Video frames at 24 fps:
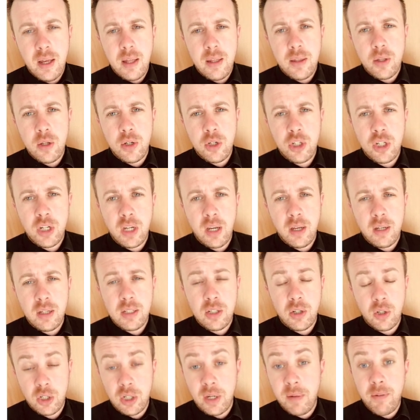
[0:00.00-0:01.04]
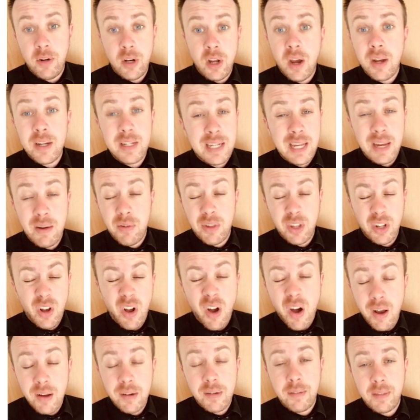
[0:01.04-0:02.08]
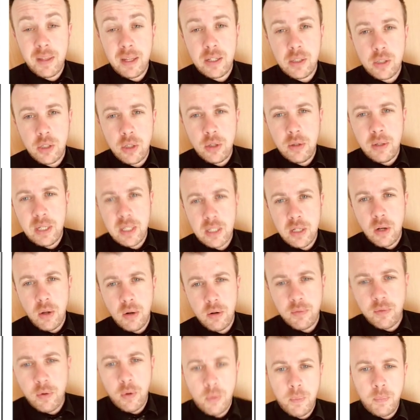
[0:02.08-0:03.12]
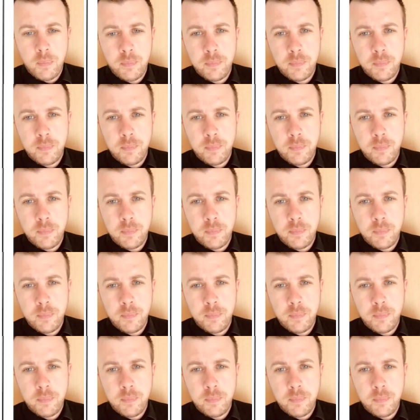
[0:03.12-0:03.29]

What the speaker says: that should give you an idea of the kind of things that you need to look for.